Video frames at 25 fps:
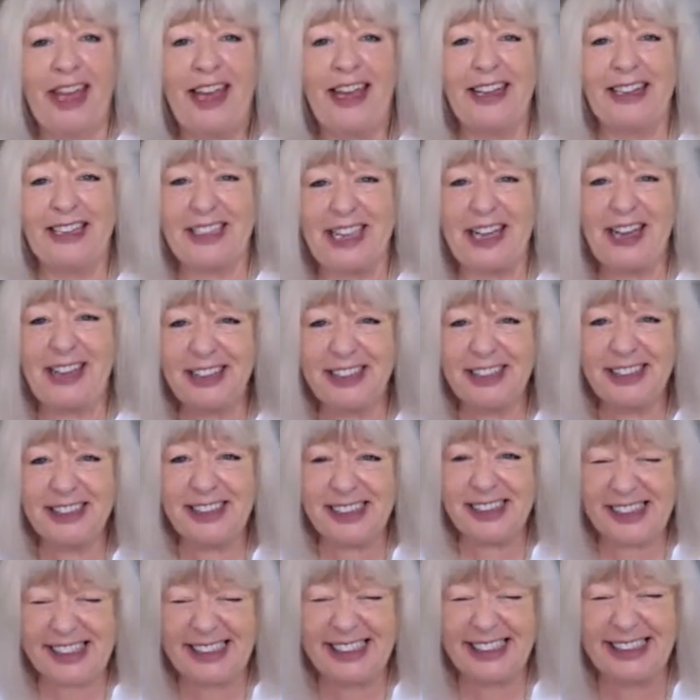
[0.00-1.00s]
adults.
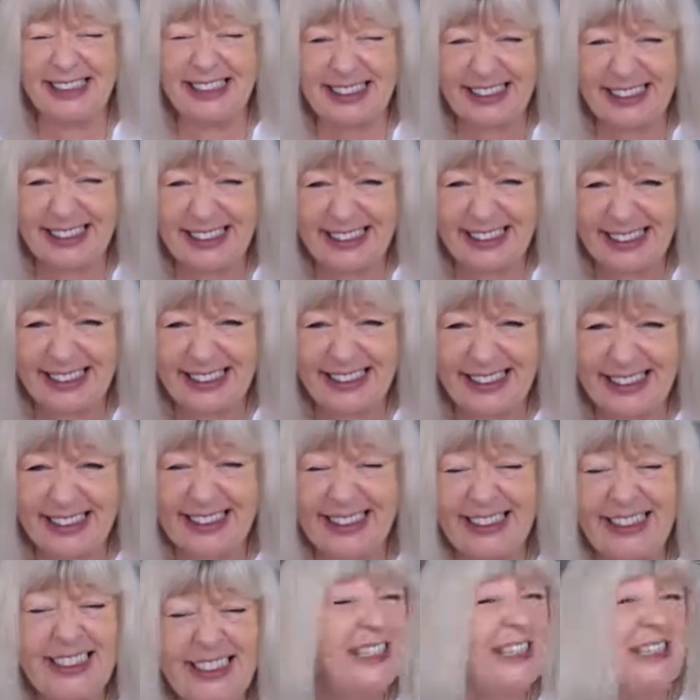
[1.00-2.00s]

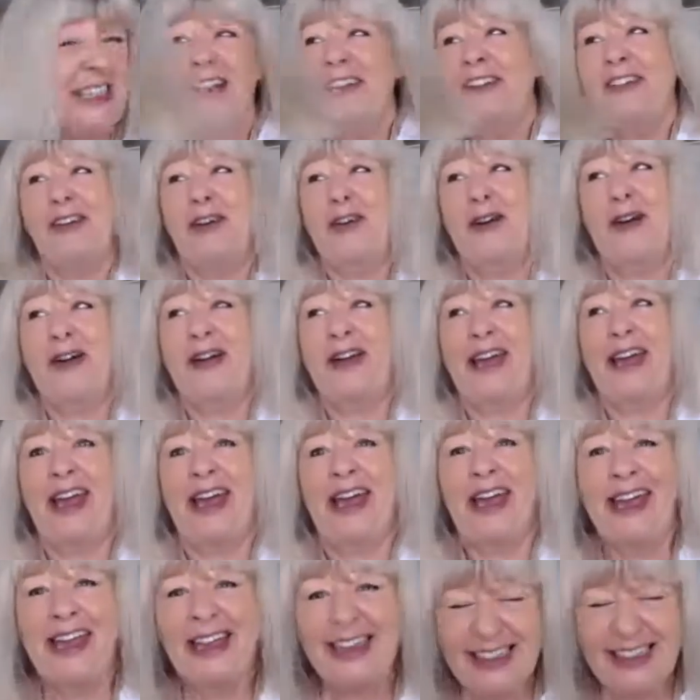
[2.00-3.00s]
Oh,
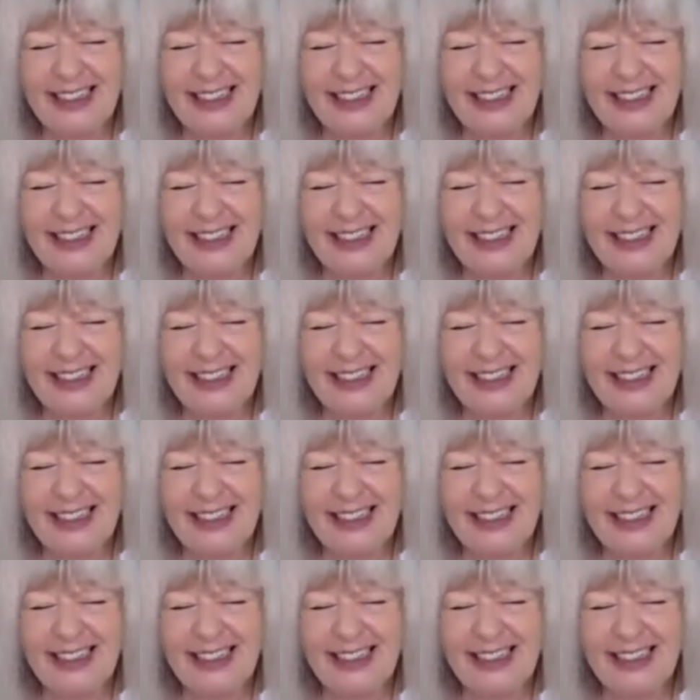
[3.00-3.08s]
okay.